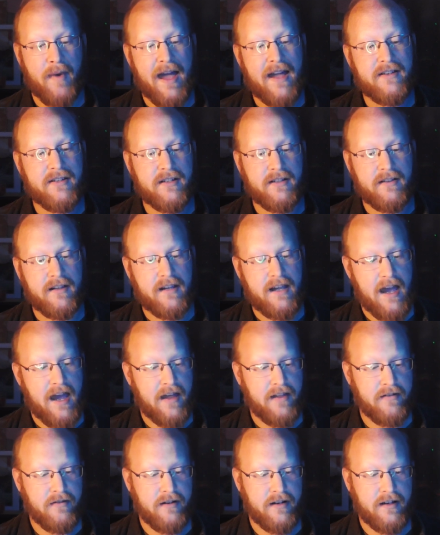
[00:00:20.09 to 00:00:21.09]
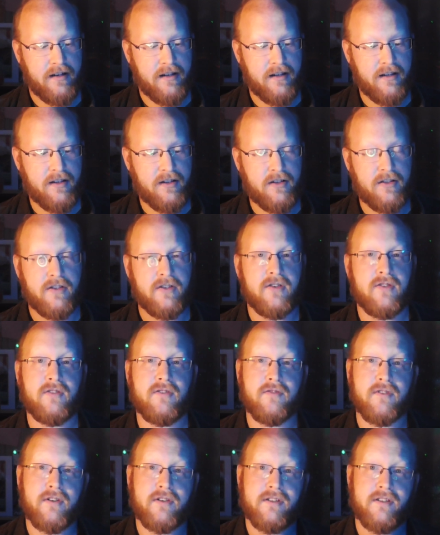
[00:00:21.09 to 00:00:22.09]
Magic the Gathering
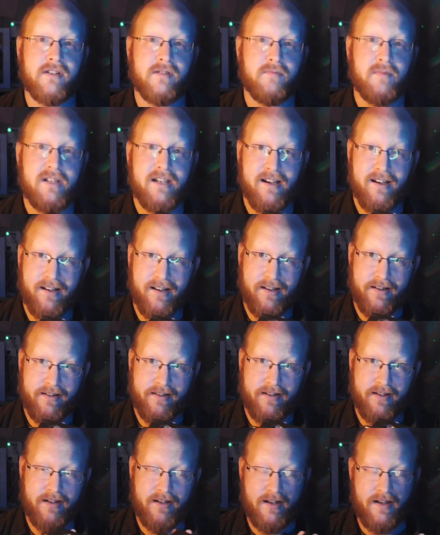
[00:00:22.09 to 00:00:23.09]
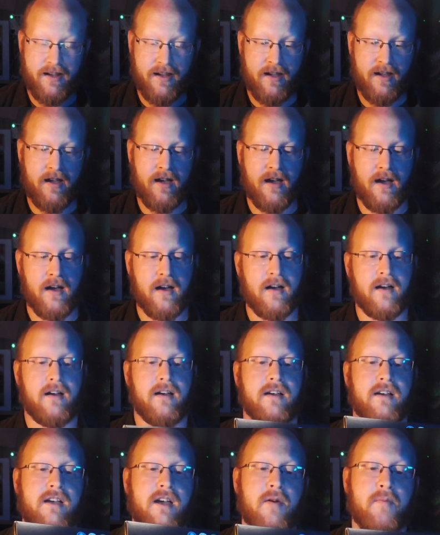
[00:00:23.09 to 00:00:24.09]
Universes Beyond
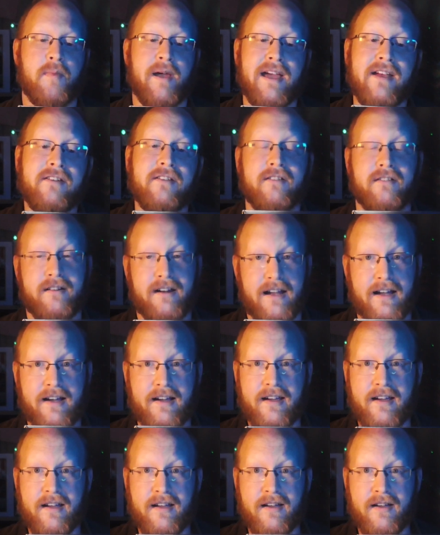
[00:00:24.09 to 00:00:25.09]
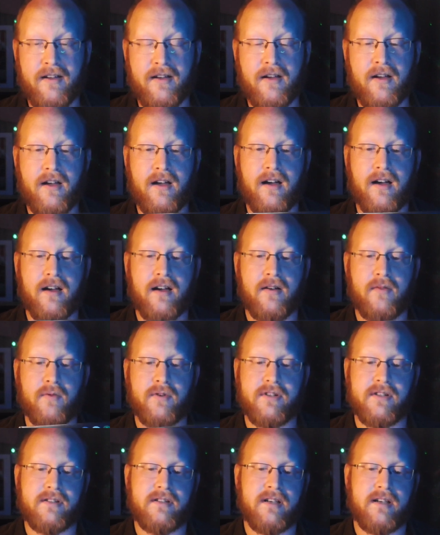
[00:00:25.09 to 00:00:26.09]
Commander deck,
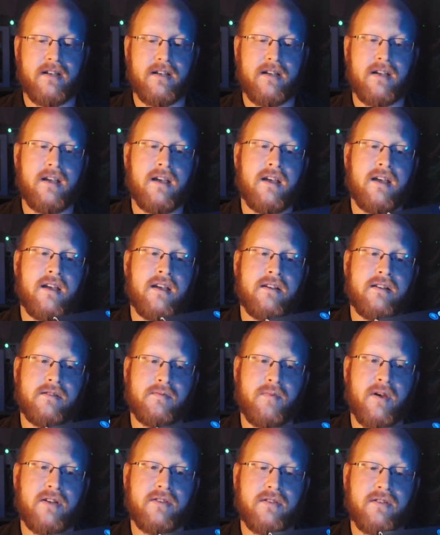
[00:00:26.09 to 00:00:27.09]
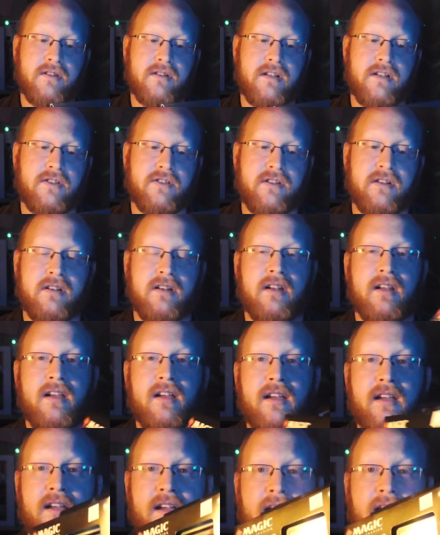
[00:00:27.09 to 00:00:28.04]
which is a special edition